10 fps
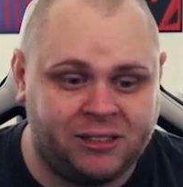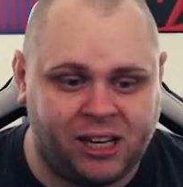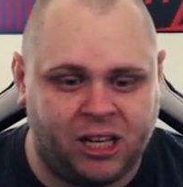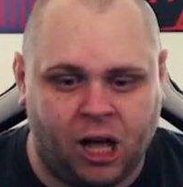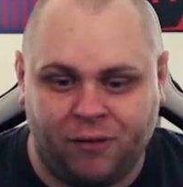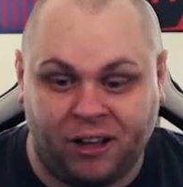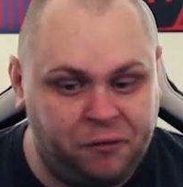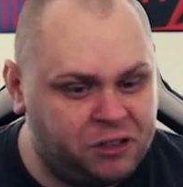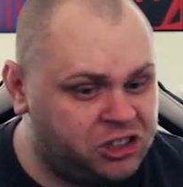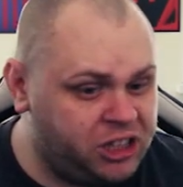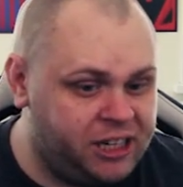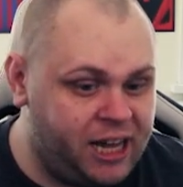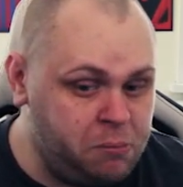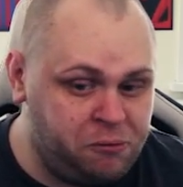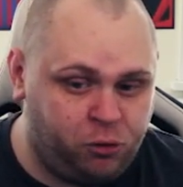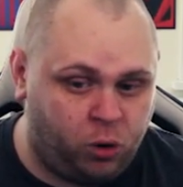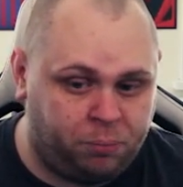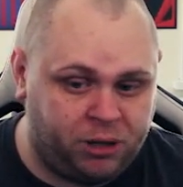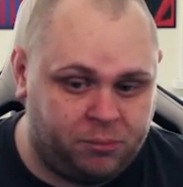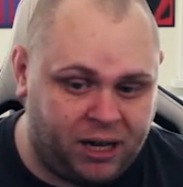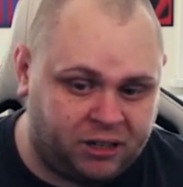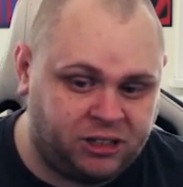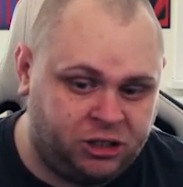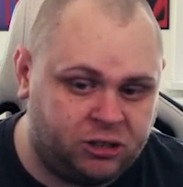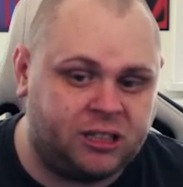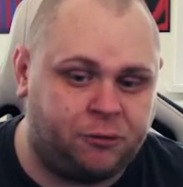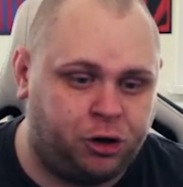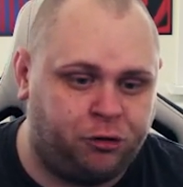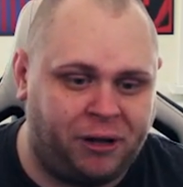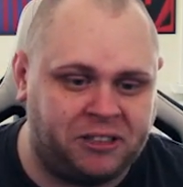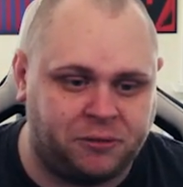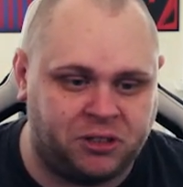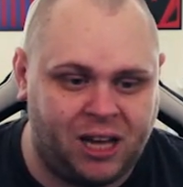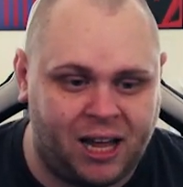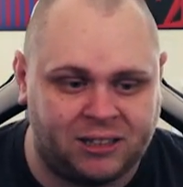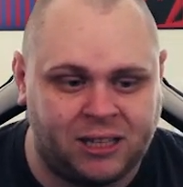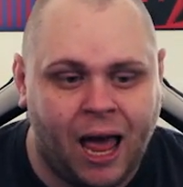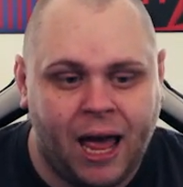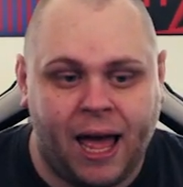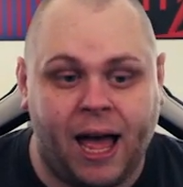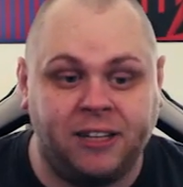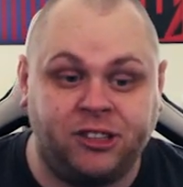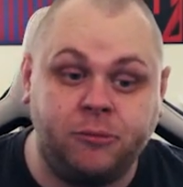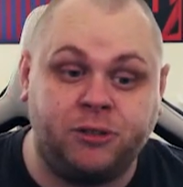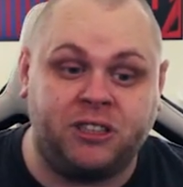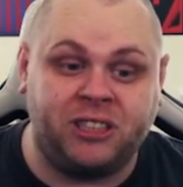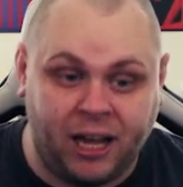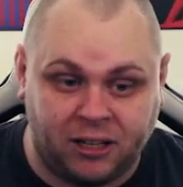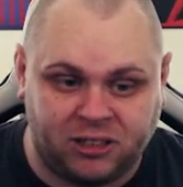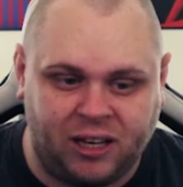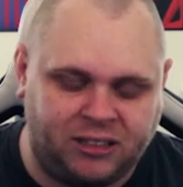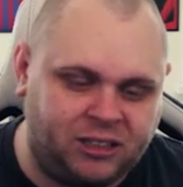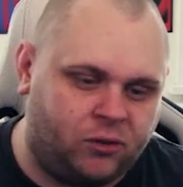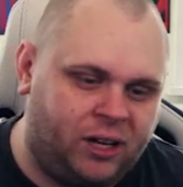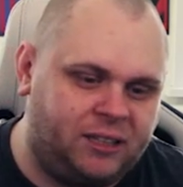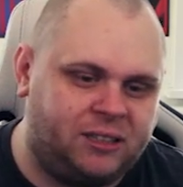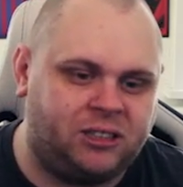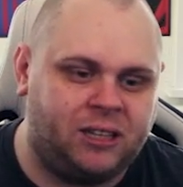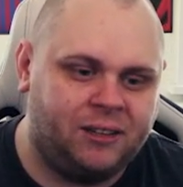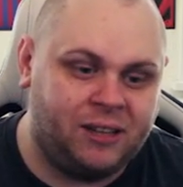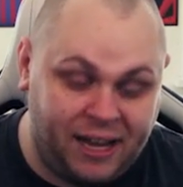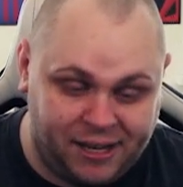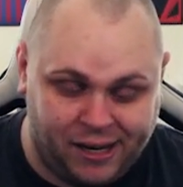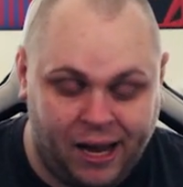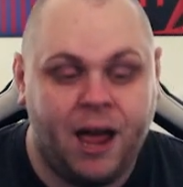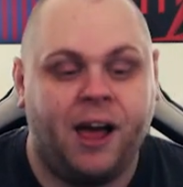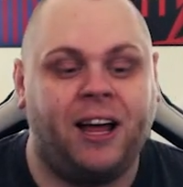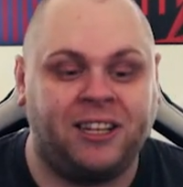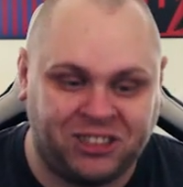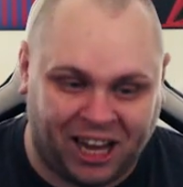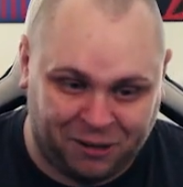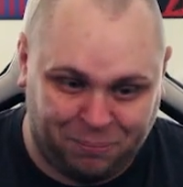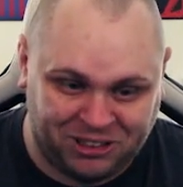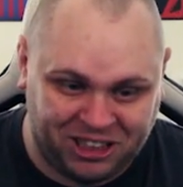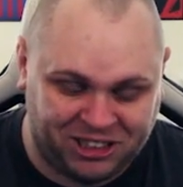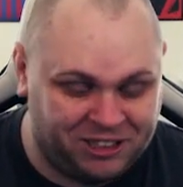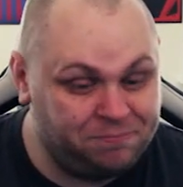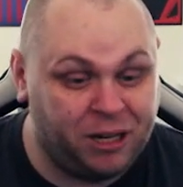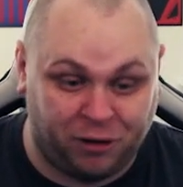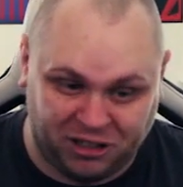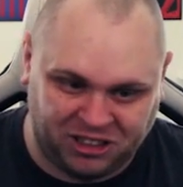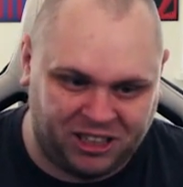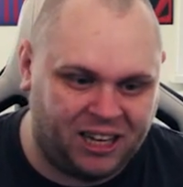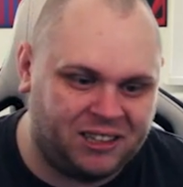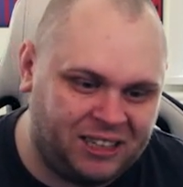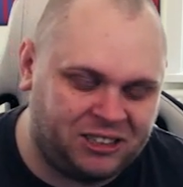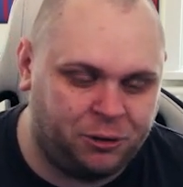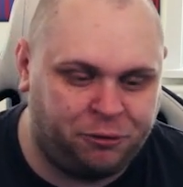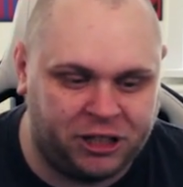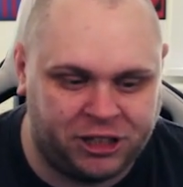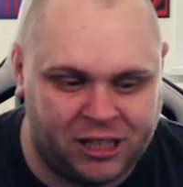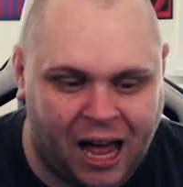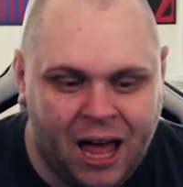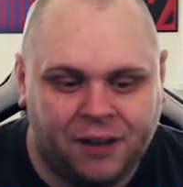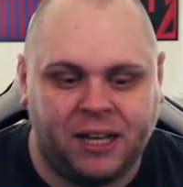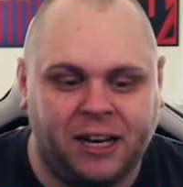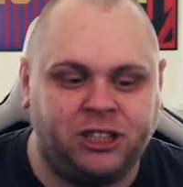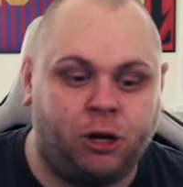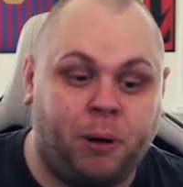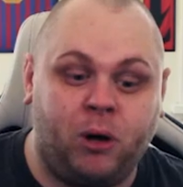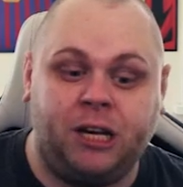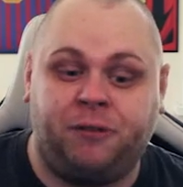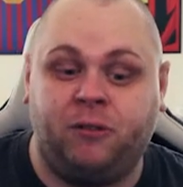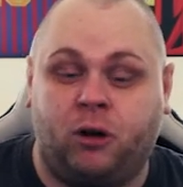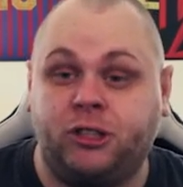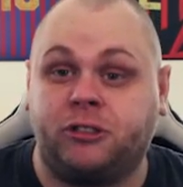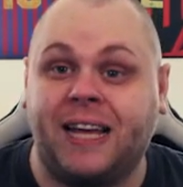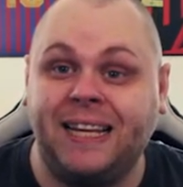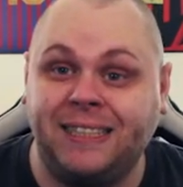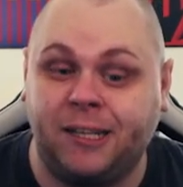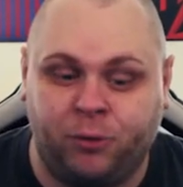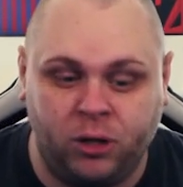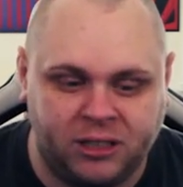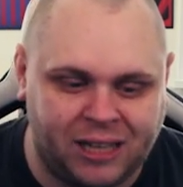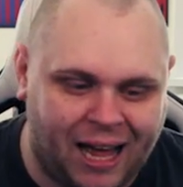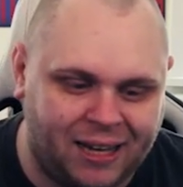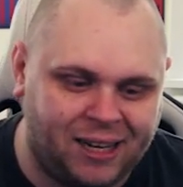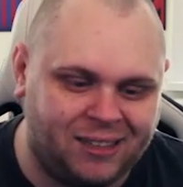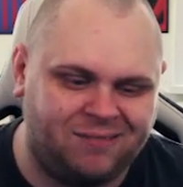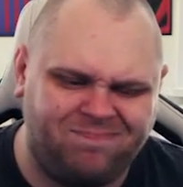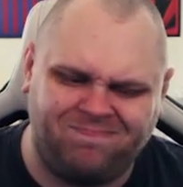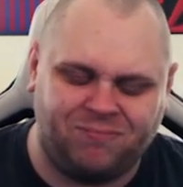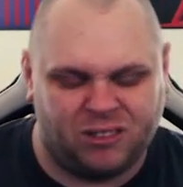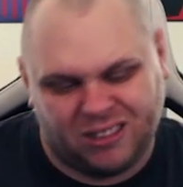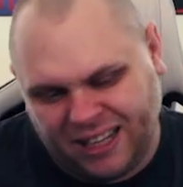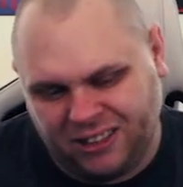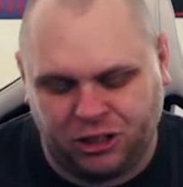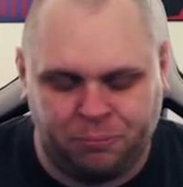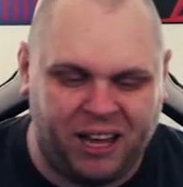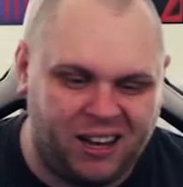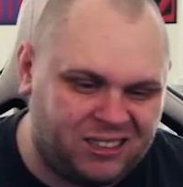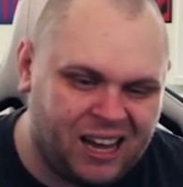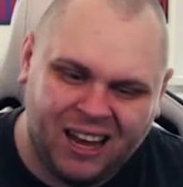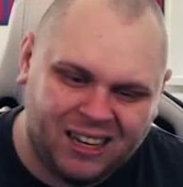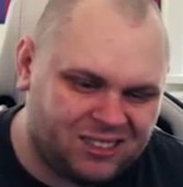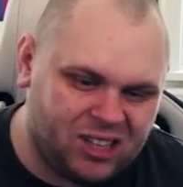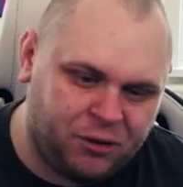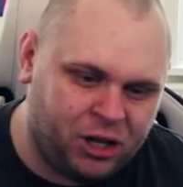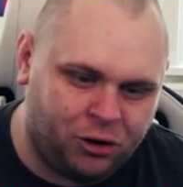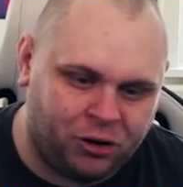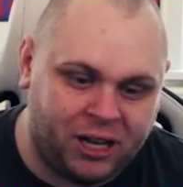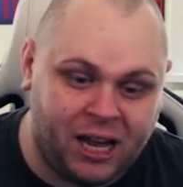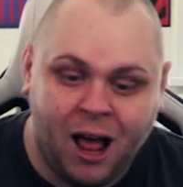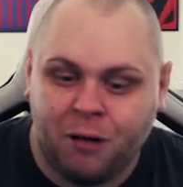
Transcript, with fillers: Dani Carvajal. Even CDM if you want to play him there, because he does have the defensive stats. Uh, in terms of attacking stats, he's got 99 attacking positioning, if I can say that, 92 finishing, 99 shot power, 85 long shots, 88 volleys, and mm, 82 pens. It's neither here nor there.